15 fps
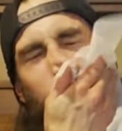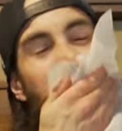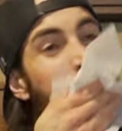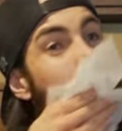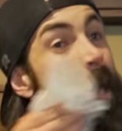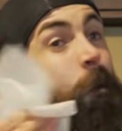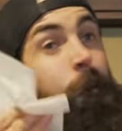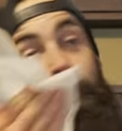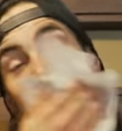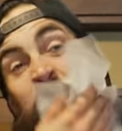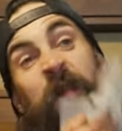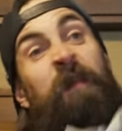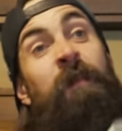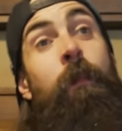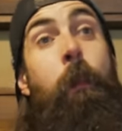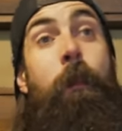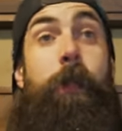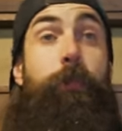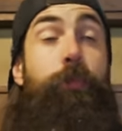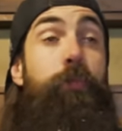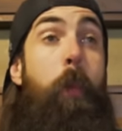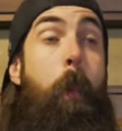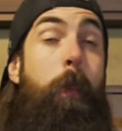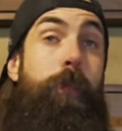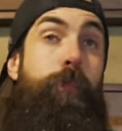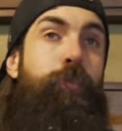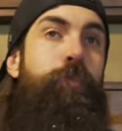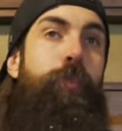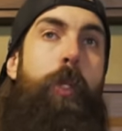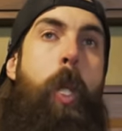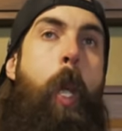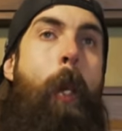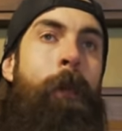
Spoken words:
sour cream, of course. But yeah, I mentioned that